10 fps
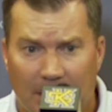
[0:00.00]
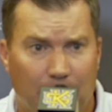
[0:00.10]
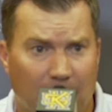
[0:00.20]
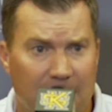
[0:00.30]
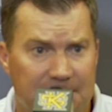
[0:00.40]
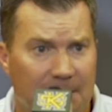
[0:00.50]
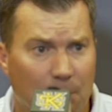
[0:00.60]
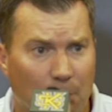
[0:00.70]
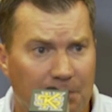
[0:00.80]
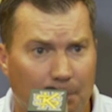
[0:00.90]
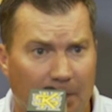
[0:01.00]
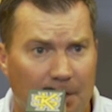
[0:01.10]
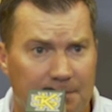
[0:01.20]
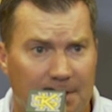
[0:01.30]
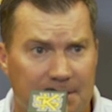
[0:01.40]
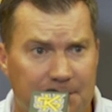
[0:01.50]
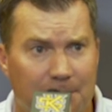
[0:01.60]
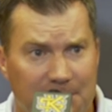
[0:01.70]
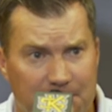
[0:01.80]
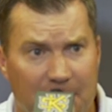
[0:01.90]
and play a team that went to the playoffs last
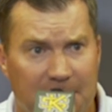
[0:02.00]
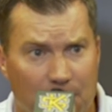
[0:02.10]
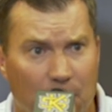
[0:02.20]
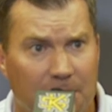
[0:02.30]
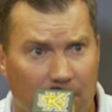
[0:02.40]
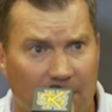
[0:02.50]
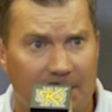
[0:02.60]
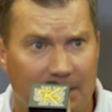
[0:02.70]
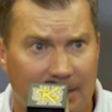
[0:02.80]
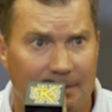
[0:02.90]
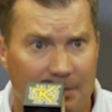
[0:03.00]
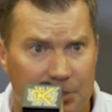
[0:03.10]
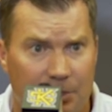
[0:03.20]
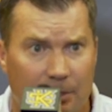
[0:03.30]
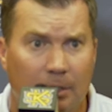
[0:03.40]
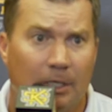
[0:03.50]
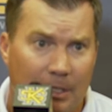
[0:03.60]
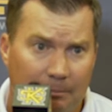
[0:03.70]
year, that's picked to win their league again this year,